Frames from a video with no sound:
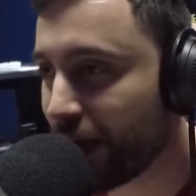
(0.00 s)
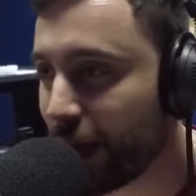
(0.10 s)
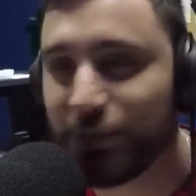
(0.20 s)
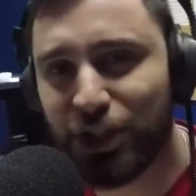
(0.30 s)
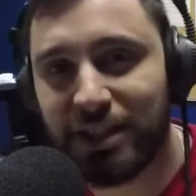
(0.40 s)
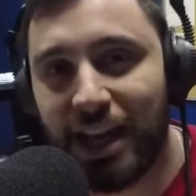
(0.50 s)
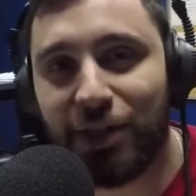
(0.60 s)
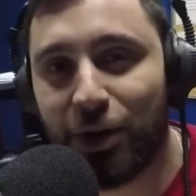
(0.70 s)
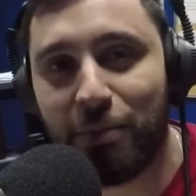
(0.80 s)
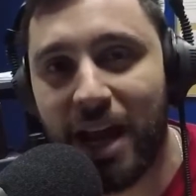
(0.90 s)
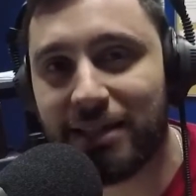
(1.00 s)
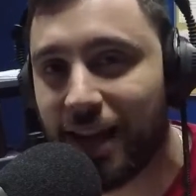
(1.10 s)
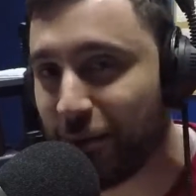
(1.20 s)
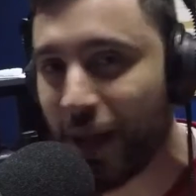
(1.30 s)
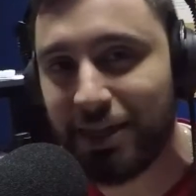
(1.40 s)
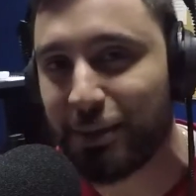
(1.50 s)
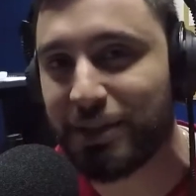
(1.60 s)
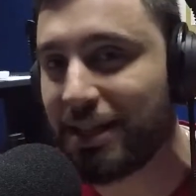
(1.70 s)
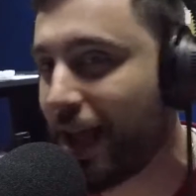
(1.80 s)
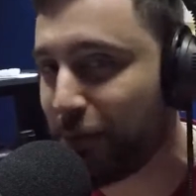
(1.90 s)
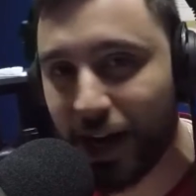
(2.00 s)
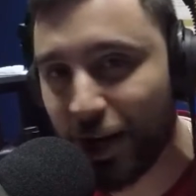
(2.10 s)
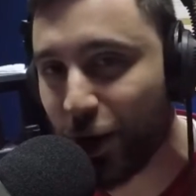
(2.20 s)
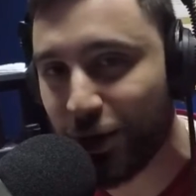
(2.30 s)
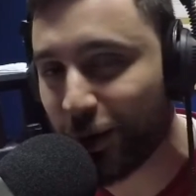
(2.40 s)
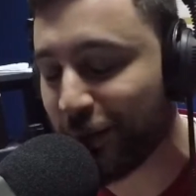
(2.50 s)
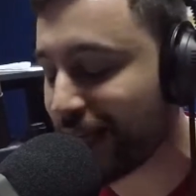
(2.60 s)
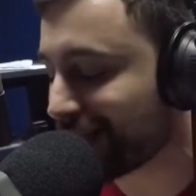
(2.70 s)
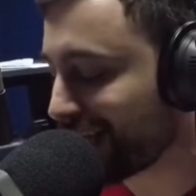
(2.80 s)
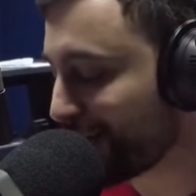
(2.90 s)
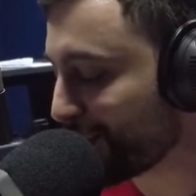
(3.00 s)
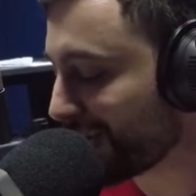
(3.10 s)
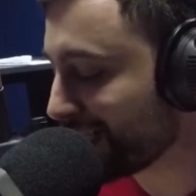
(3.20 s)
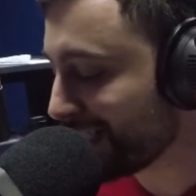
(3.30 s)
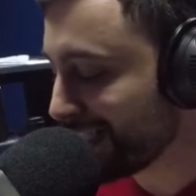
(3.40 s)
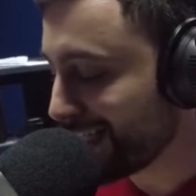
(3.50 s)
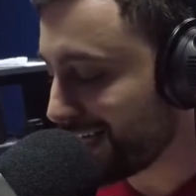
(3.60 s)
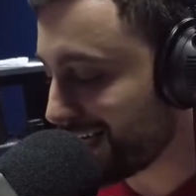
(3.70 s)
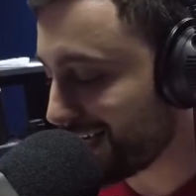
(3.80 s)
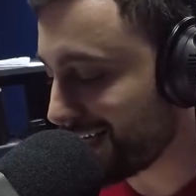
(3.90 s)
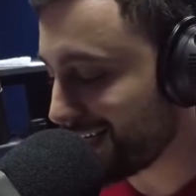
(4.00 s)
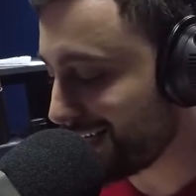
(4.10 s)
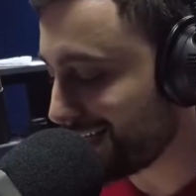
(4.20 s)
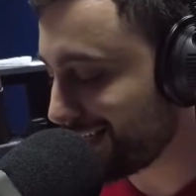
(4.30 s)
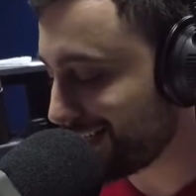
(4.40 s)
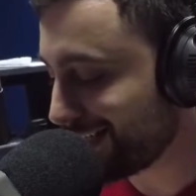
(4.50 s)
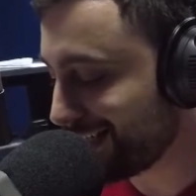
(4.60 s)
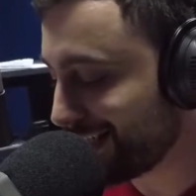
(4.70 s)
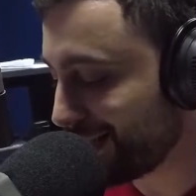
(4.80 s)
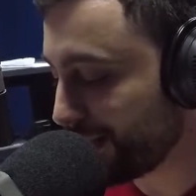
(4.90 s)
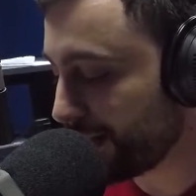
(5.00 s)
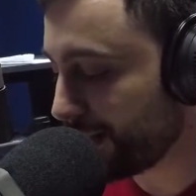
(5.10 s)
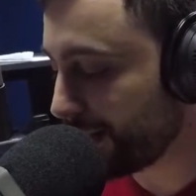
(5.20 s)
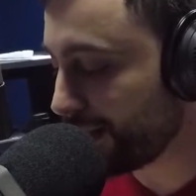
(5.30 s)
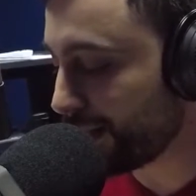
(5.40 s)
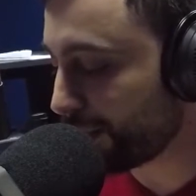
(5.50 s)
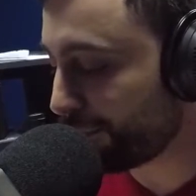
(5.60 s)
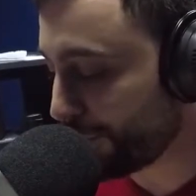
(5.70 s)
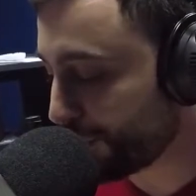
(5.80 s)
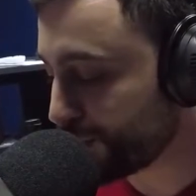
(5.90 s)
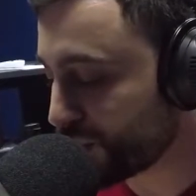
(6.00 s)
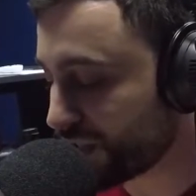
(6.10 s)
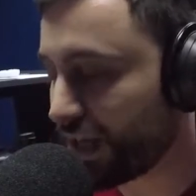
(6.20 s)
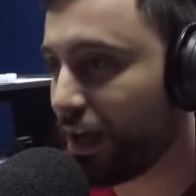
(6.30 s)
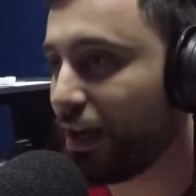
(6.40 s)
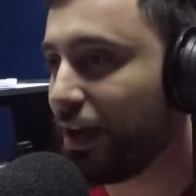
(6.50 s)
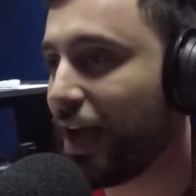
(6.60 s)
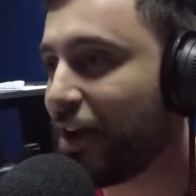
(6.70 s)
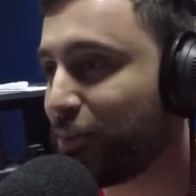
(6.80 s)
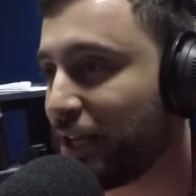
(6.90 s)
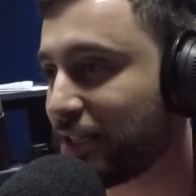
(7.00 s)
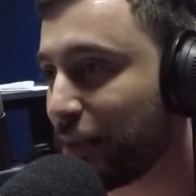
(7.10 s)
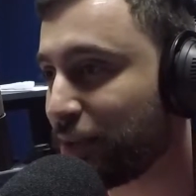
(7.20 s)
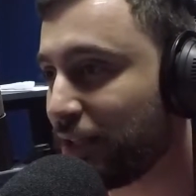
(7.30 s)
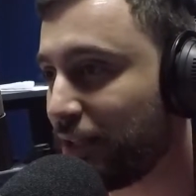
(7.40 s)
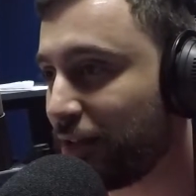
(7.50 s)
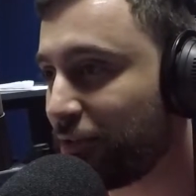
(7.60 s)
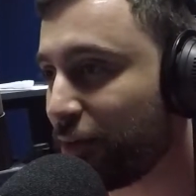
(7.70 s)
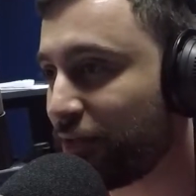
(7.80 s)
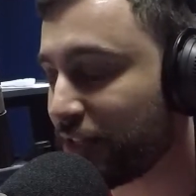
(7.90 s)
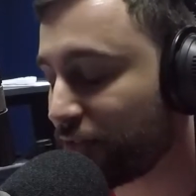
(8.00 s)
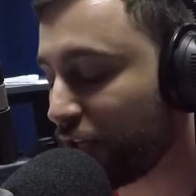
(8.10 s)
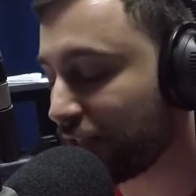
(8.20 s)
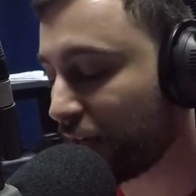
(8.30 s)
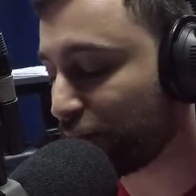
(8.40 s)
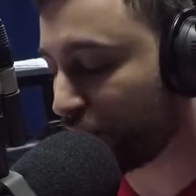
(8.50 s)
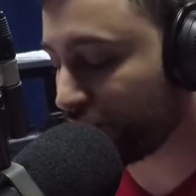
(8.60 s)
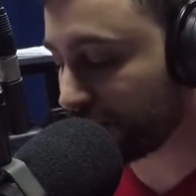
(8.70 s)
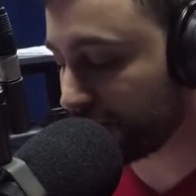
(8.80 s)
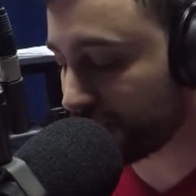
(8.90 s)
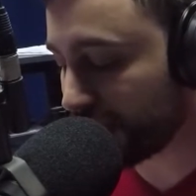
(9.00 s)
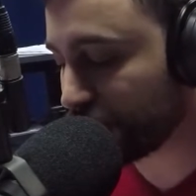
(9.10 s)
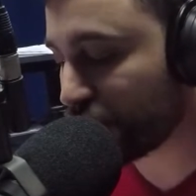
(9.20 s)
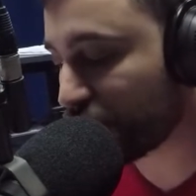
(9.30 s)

I'm just saying they're amazing. I met them today, but I know they're amazing anyway. Their films have been accepted in the film festival, as I previously said.